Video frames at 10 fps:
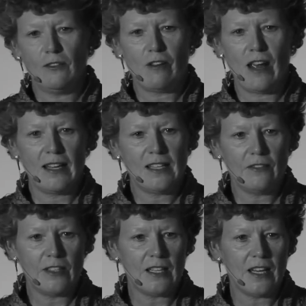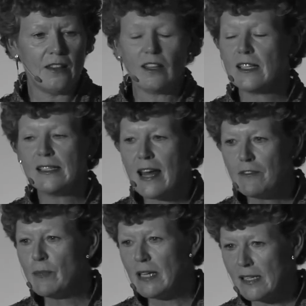of creativity that has
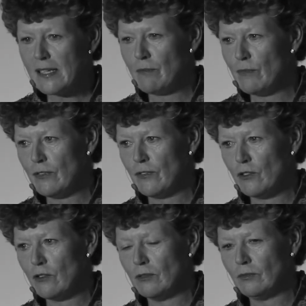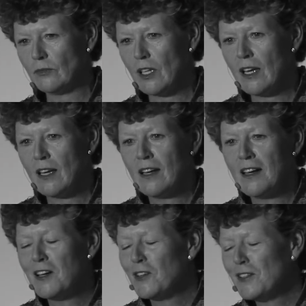never been seen before.
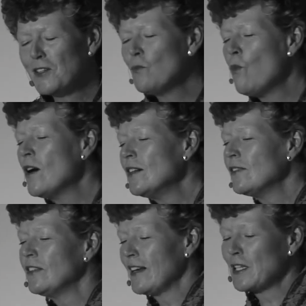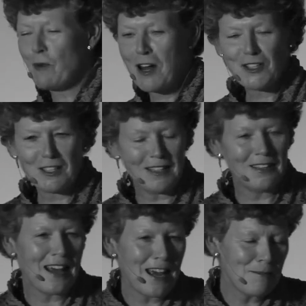There's this wonderful expression, I
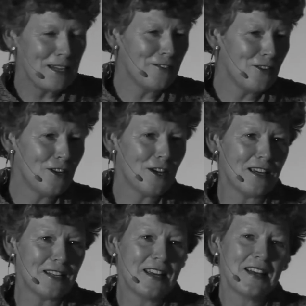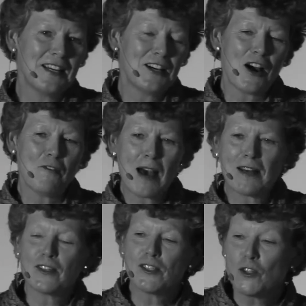don't know how many of you know it,
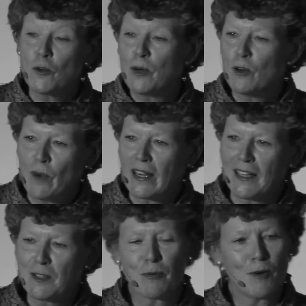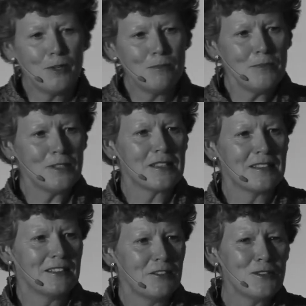about super wicked problems.
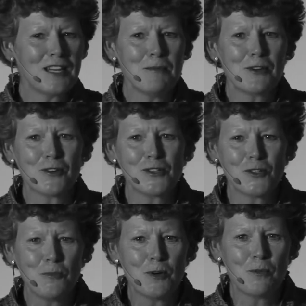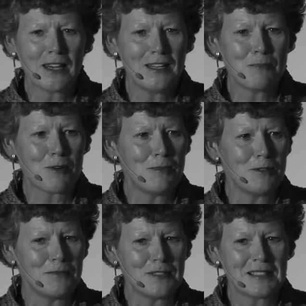Who's come across super wicked
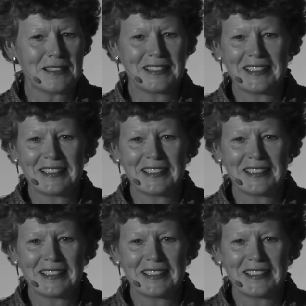problems?